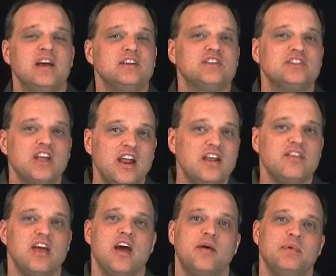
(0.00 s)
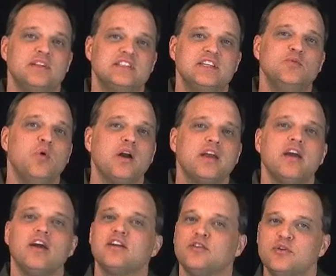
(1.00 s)
Study them and see what
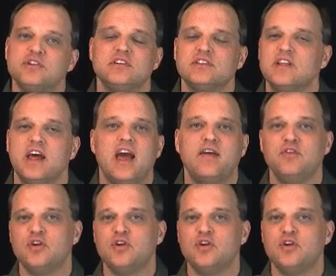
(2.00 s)
characteristics they have.